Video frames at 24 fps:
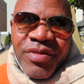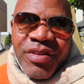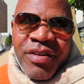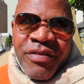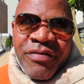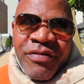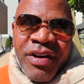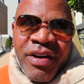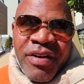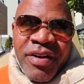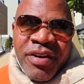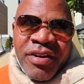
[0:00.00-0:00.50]

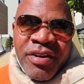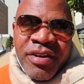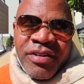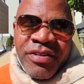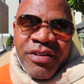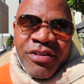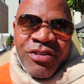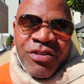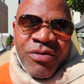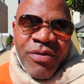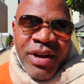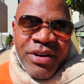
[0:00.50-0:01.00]
very good.
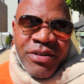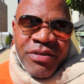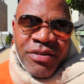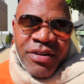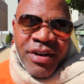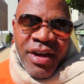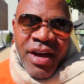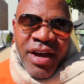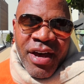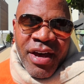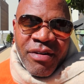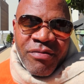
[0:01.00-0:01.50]
The director
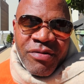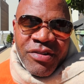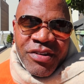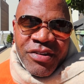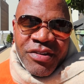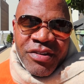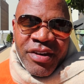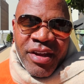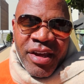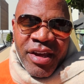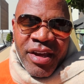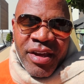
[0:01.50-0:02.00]
died. What's
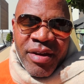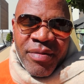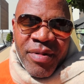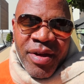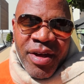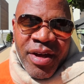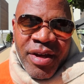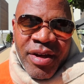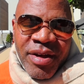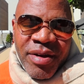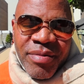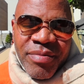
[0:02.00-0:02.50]
his name?
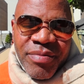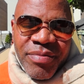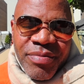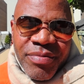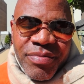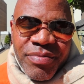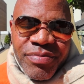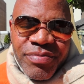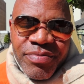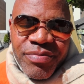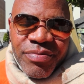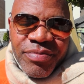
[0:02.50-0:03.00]

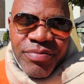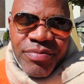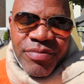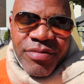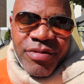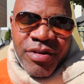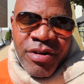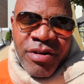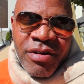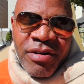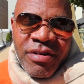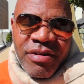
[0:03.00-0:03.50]

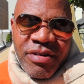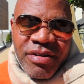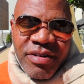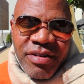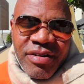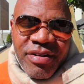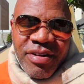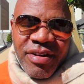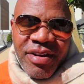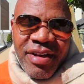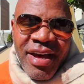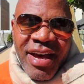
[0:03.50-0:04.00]

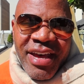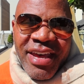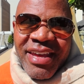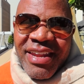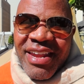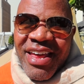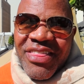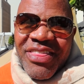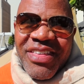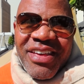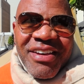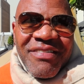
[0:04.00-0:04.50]
I
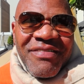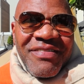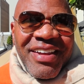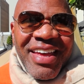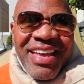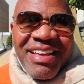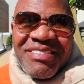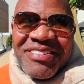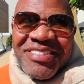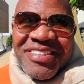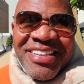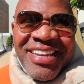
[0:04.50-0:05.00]
cannot think of
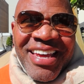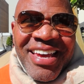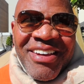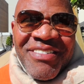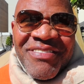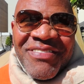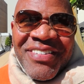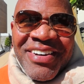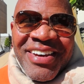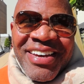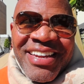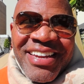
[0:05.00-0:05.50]
names today,
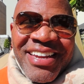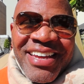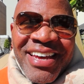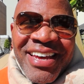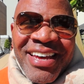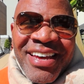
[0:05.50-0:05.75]
but